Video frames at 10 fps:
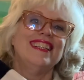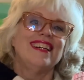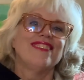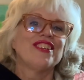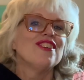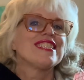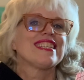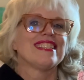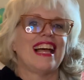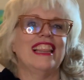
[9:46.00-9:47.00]
of course,
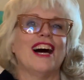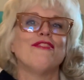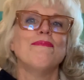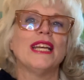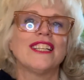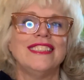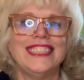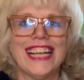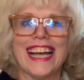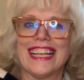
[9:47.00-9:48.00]
because I love me a good
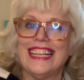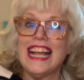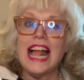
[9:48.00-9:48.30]
jacket.